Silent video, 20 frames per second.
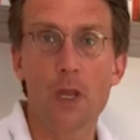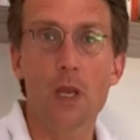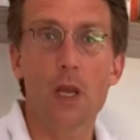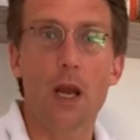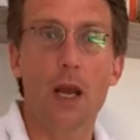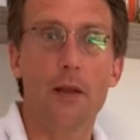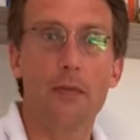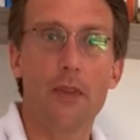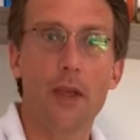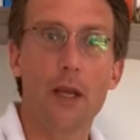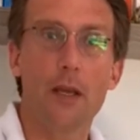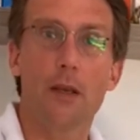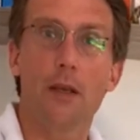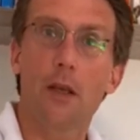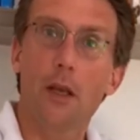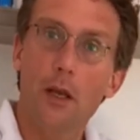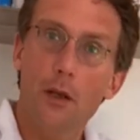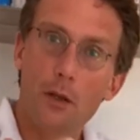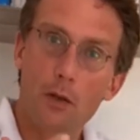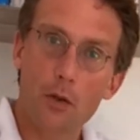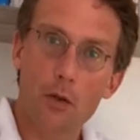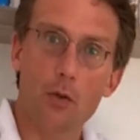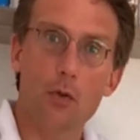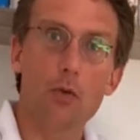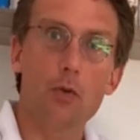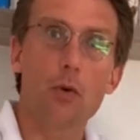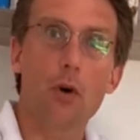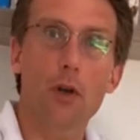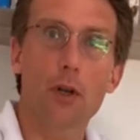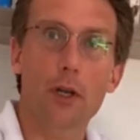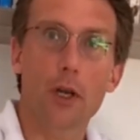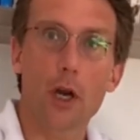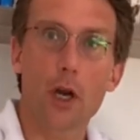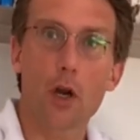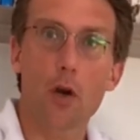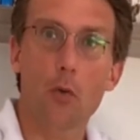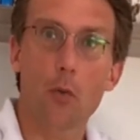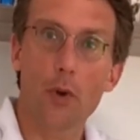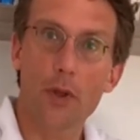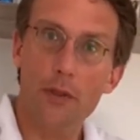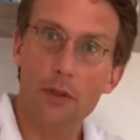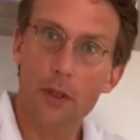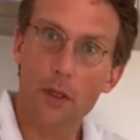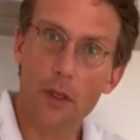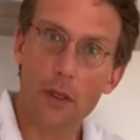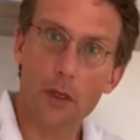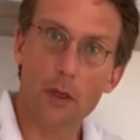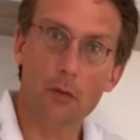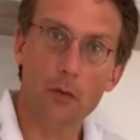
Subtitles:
and then you're going to go with the